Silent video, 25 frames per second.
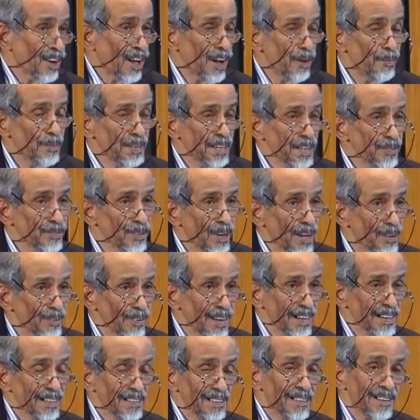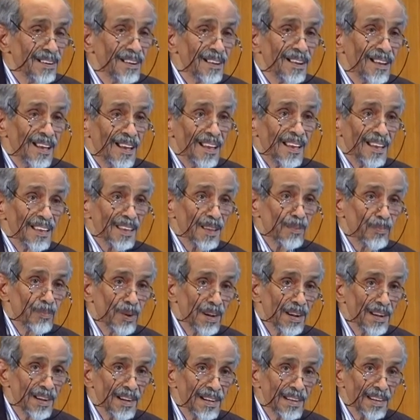know how many of you have read a
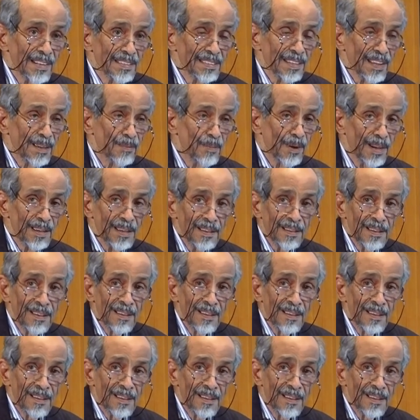brilliant essay by